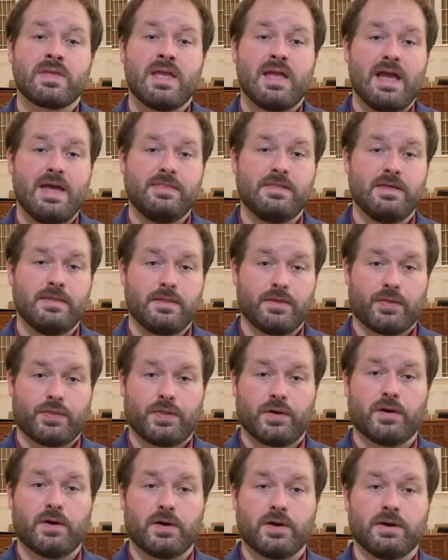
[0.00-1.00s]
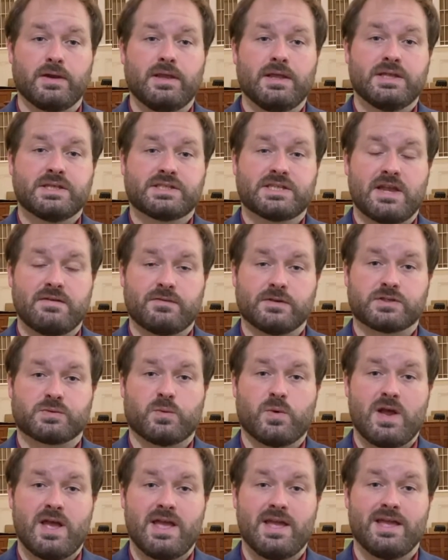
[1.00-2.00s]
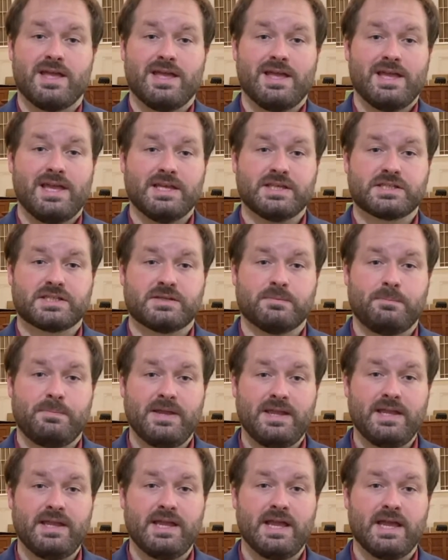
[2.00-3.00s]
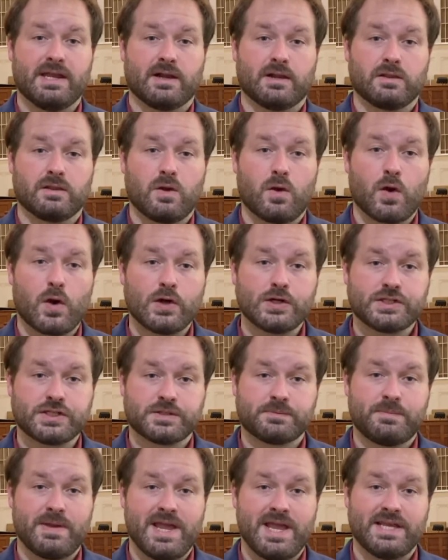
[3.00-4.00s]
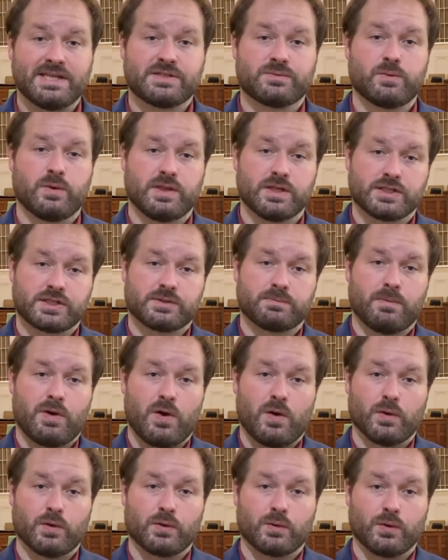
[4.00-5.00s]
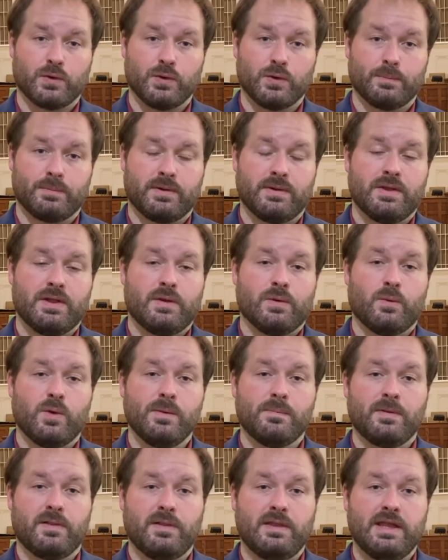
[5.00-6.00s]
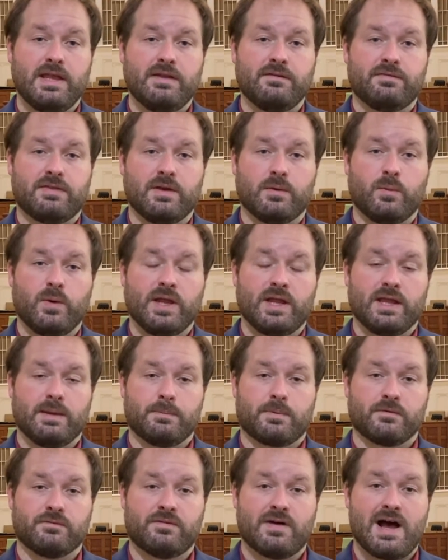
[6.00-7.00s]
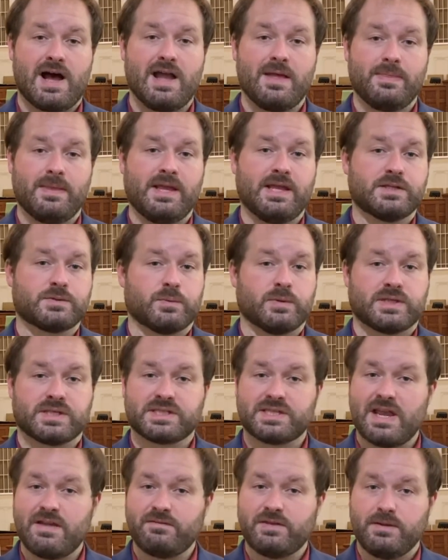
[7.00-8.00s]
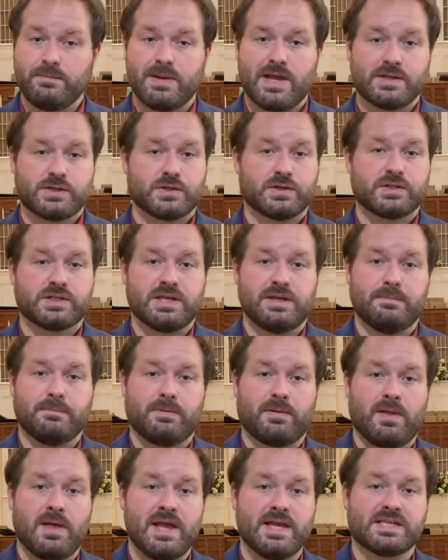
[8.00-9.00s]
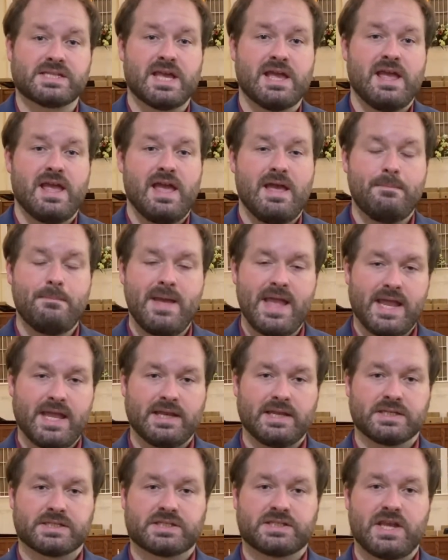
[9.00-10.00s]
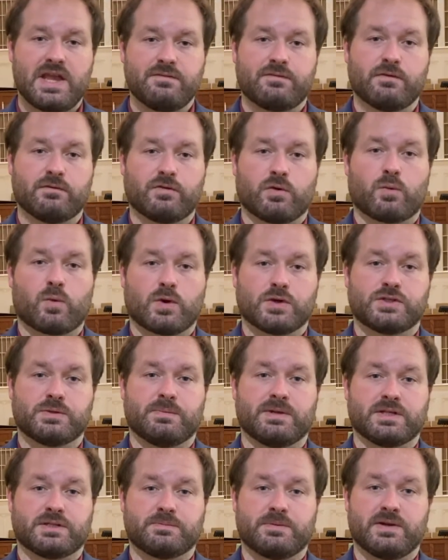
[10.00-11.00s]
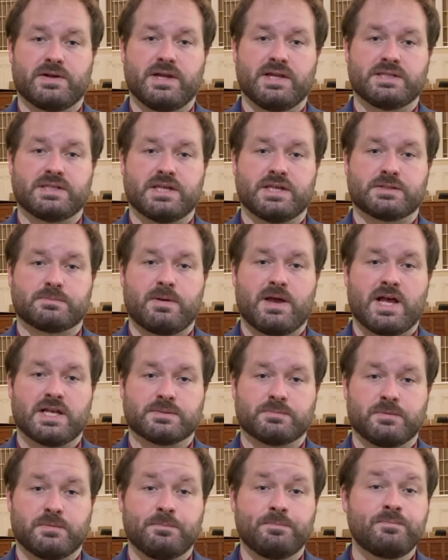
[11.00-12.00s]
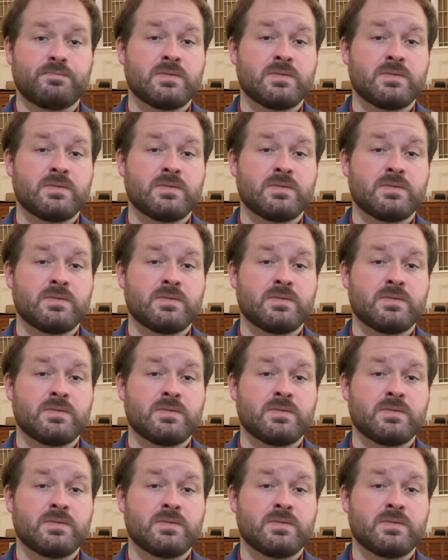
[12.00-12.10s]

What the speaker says: And then the third safest way is to be in a large space with a small group. We believe that we can provide these with safety measures in place and make it as safe of a worship experience as possible.